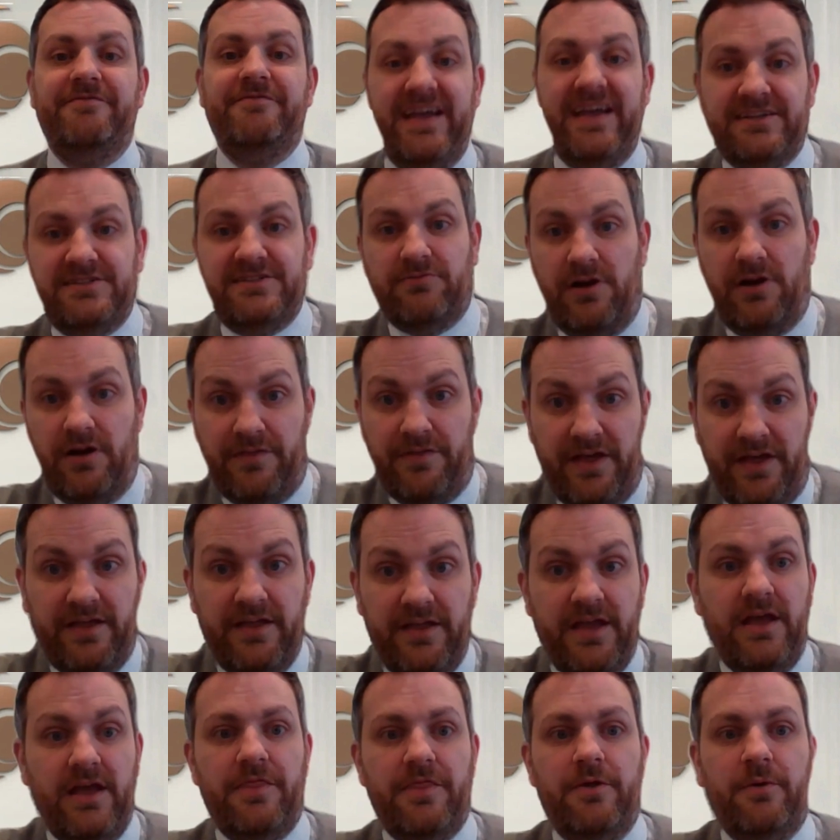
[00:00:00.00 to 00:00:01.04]
effect,
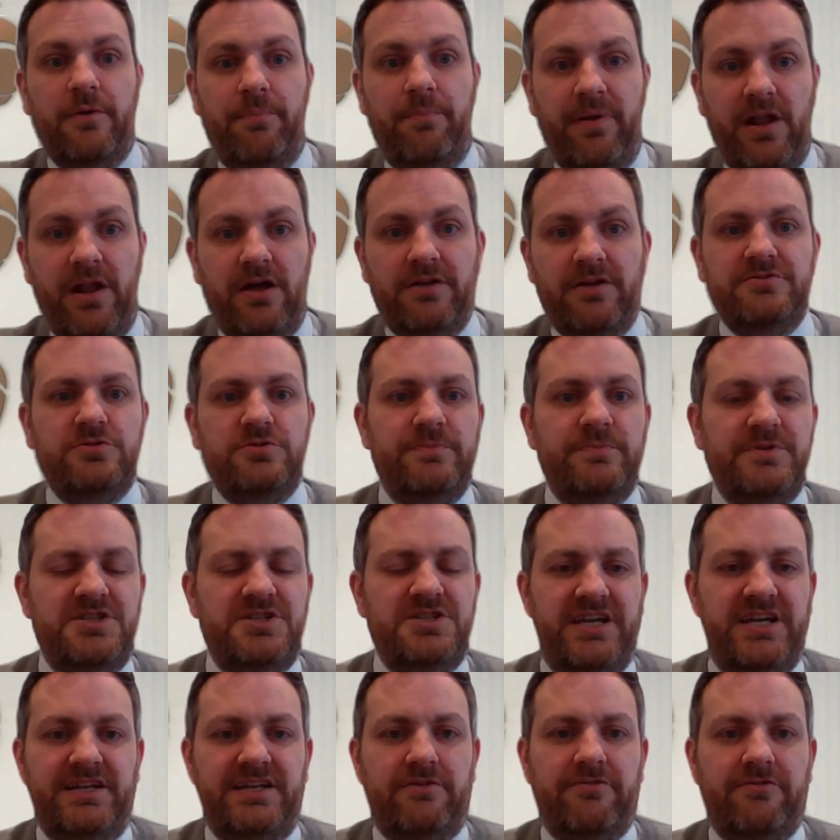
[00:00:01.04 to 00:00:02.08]
the plant or
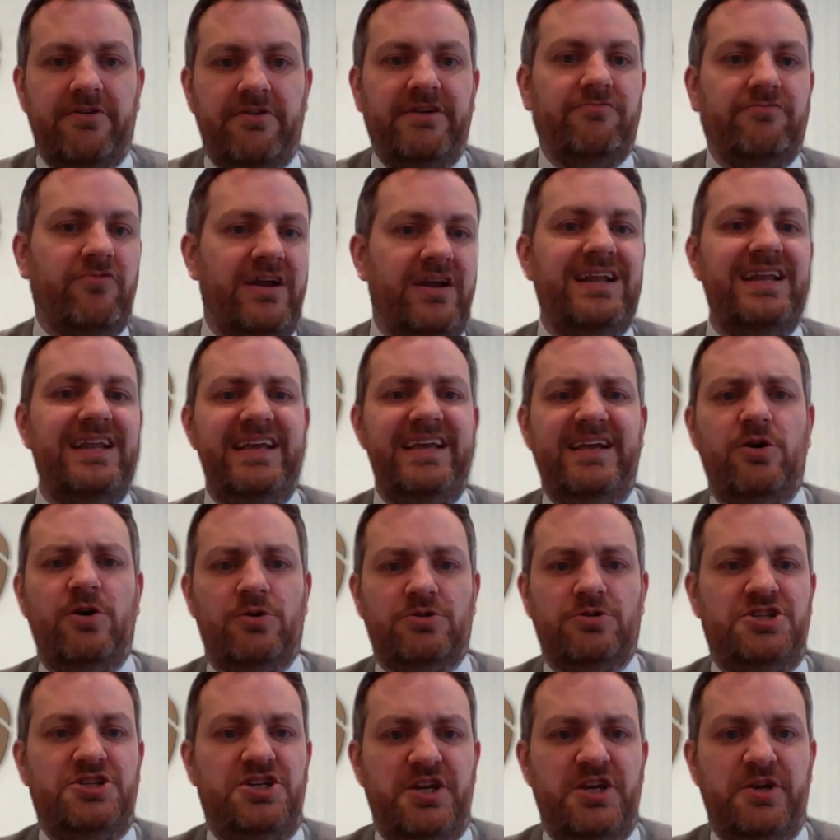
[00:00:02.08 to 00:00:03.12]
machinery really
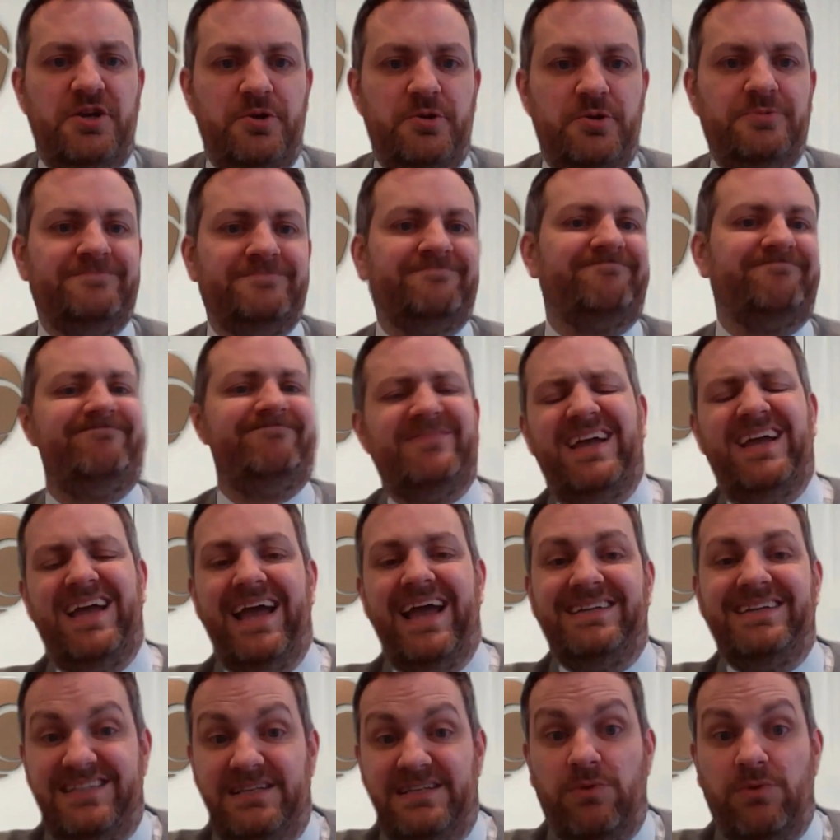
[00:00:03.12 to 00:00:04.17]
cost you
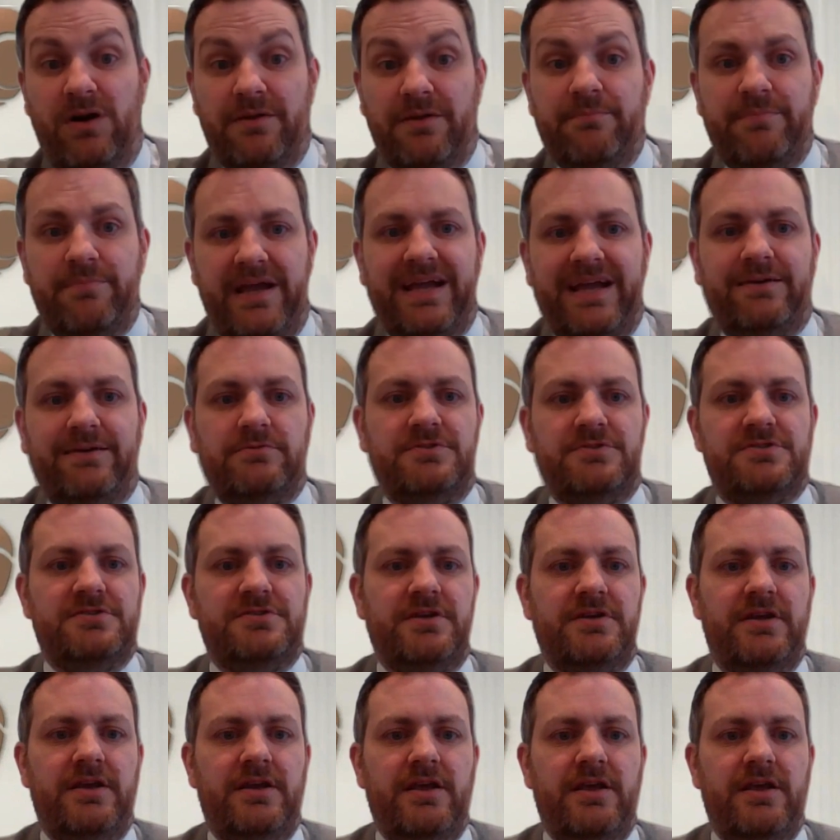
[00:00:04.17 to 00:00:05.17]
£81.